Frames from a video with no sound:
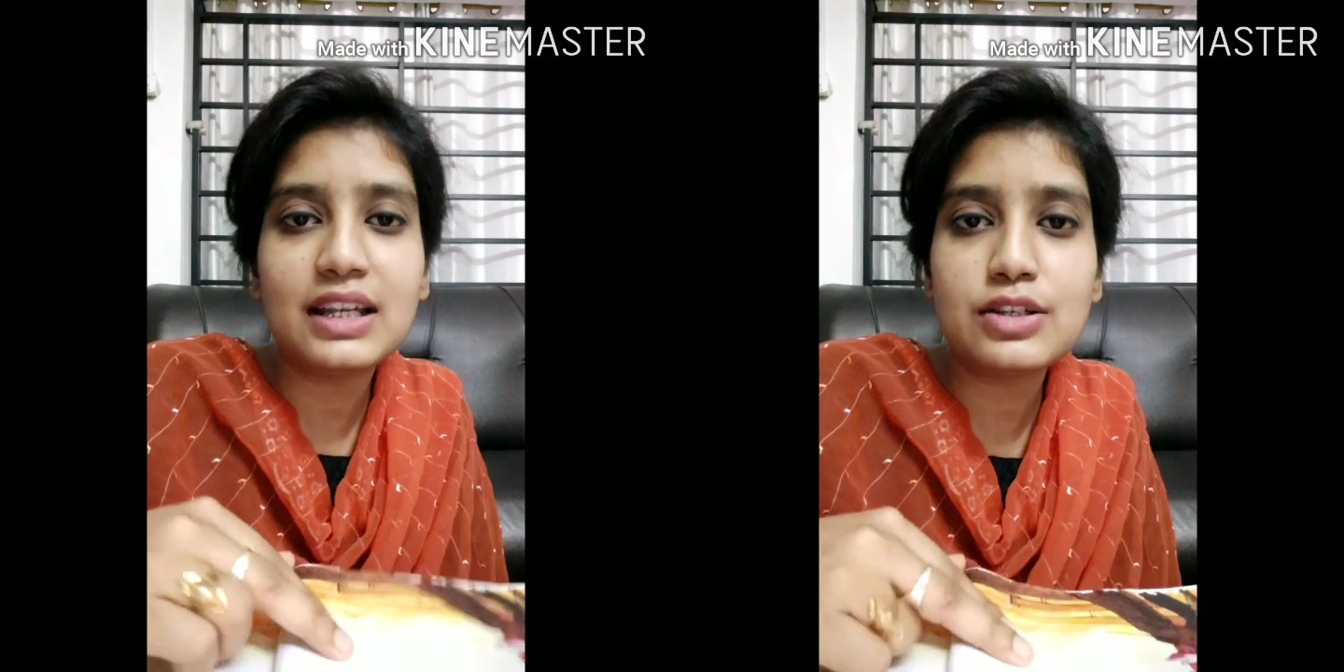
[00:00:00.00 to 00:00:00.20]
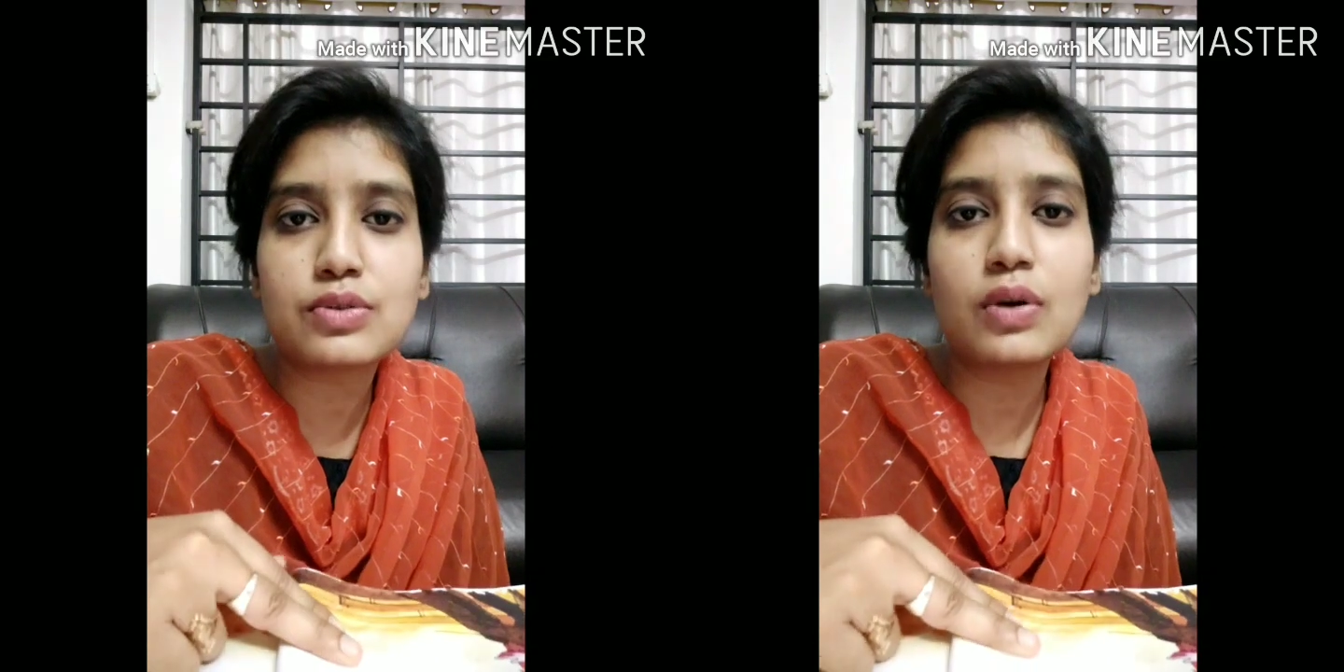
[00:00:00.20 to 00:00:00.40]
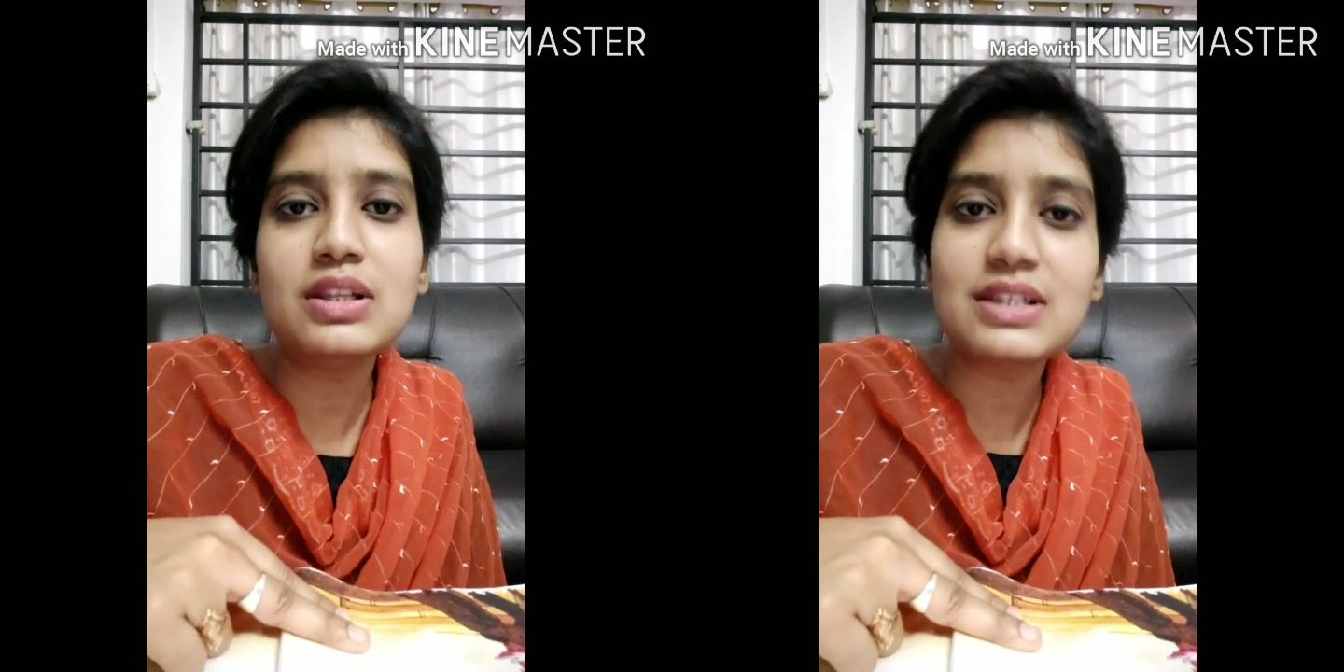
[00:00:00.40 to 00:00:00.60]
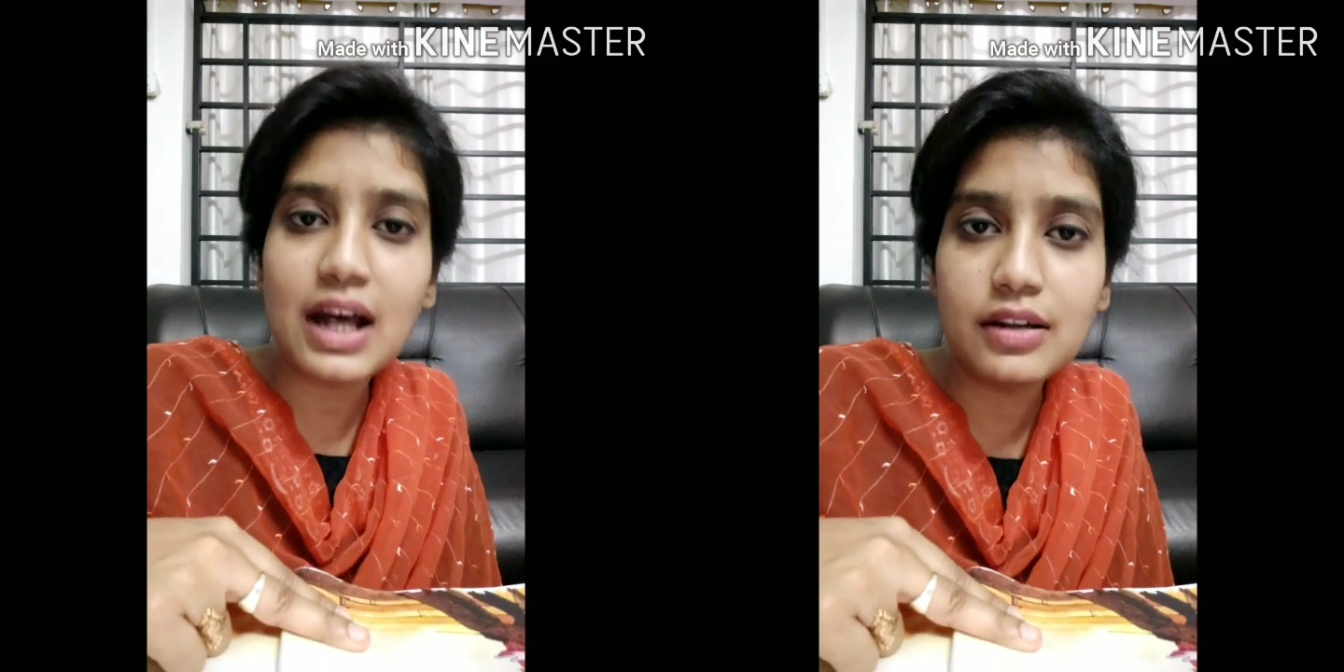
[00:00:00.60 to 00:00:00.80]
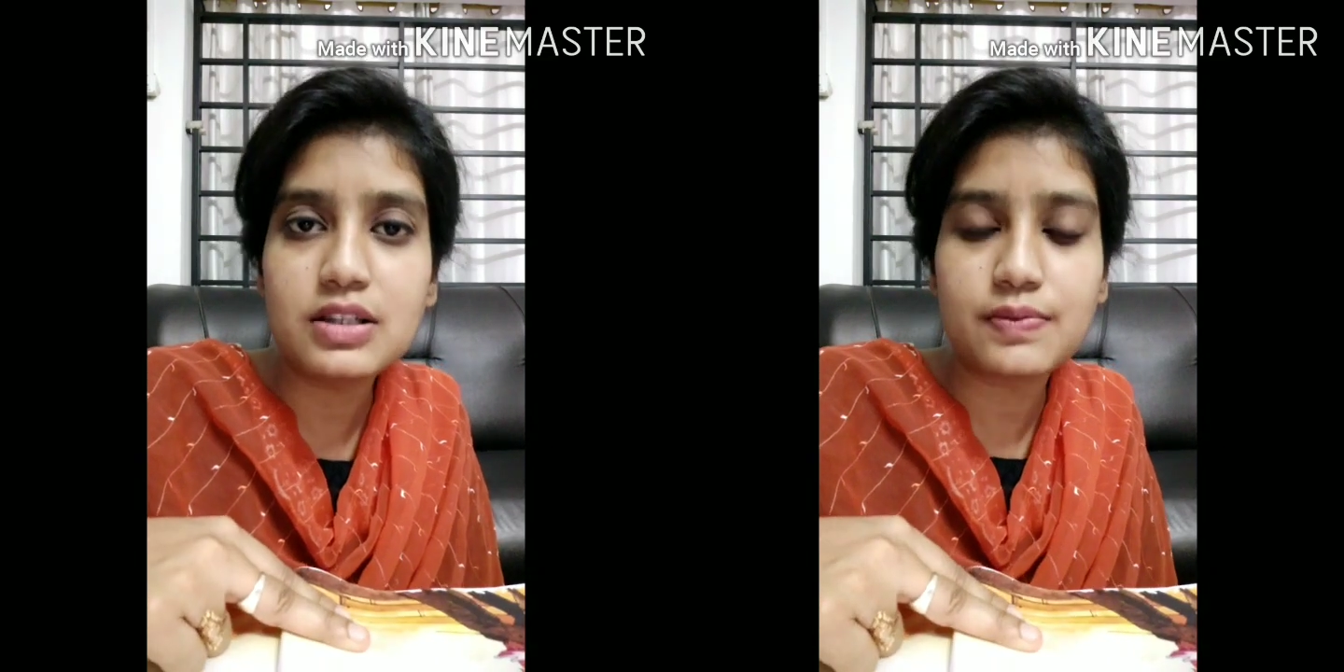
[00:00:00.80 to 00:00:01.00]
he is not
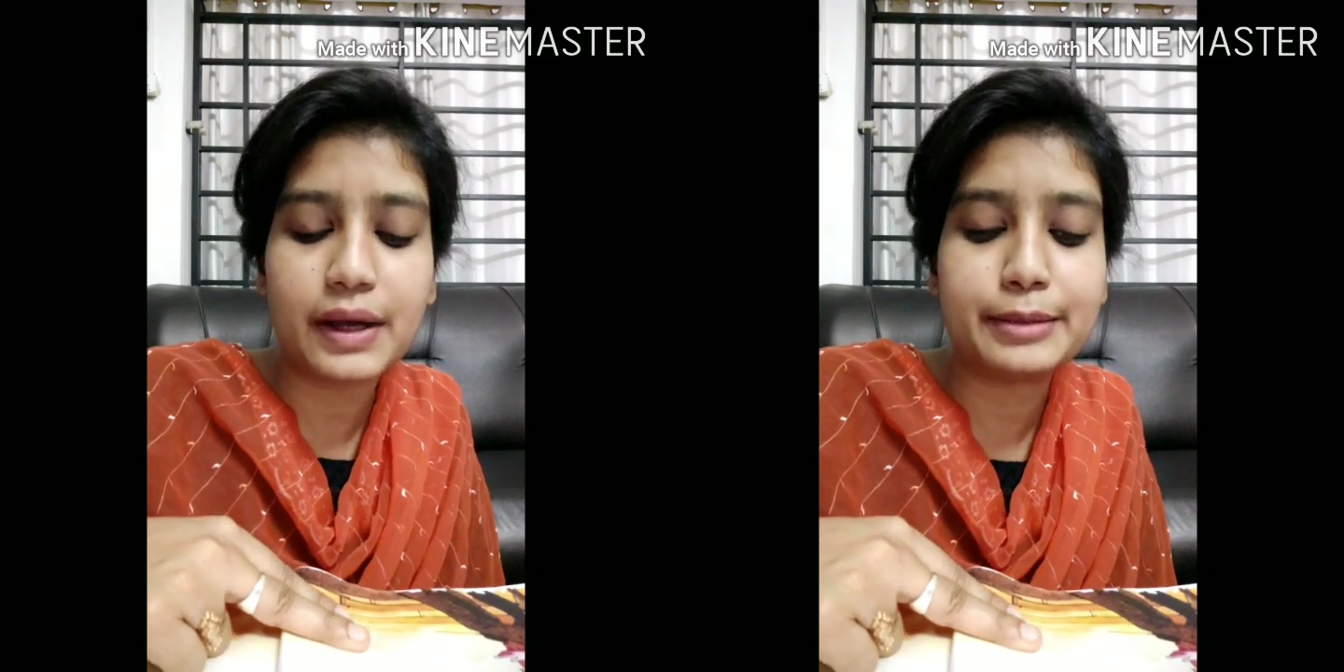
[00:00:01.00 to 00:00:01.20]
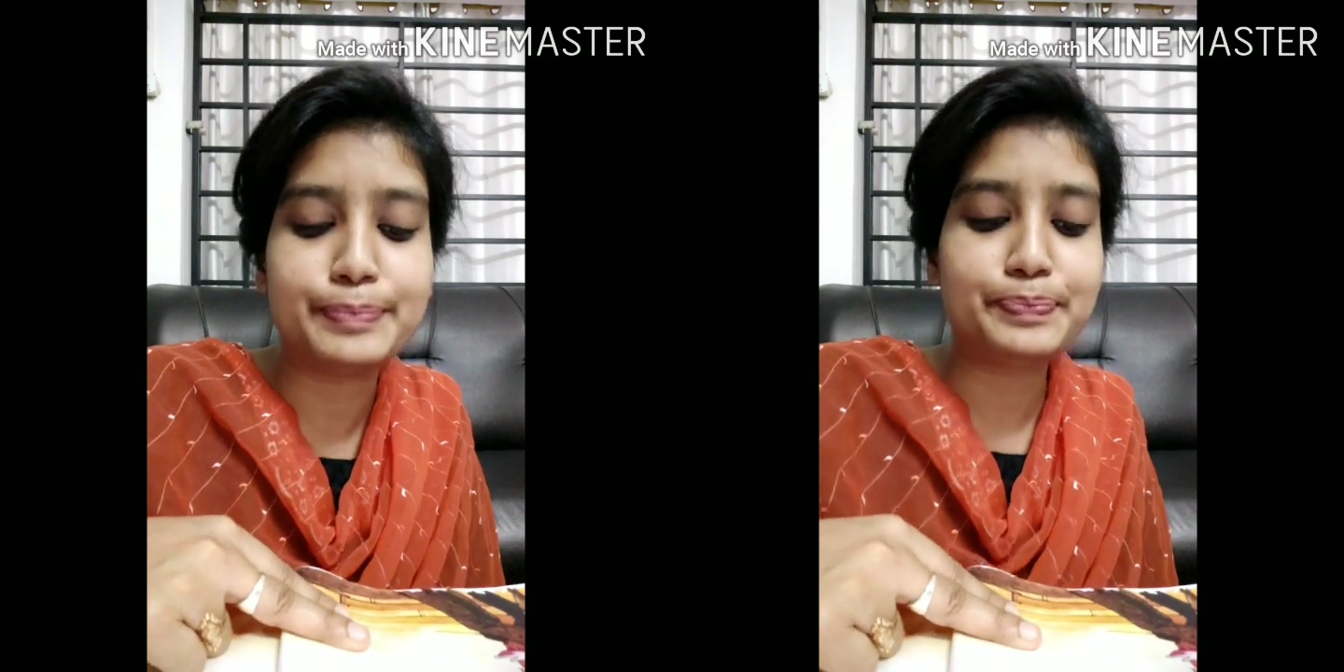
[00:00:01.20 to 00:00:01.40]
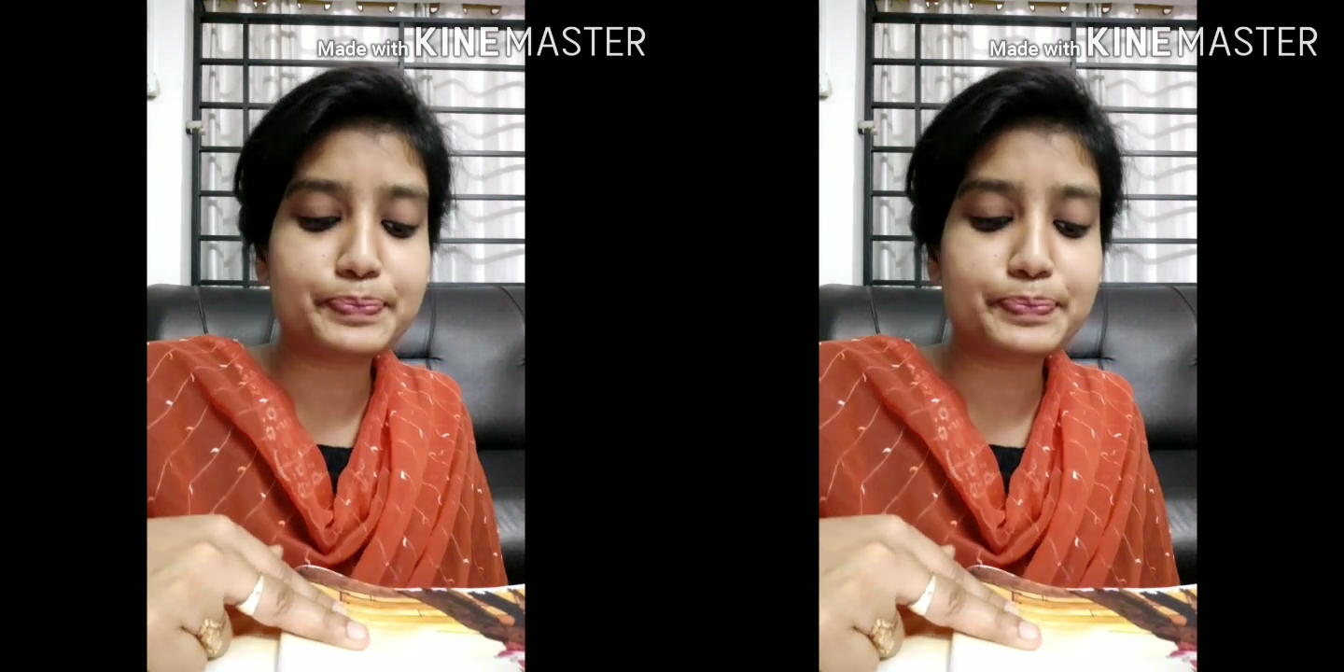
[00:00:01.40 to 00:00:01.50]
satisfied.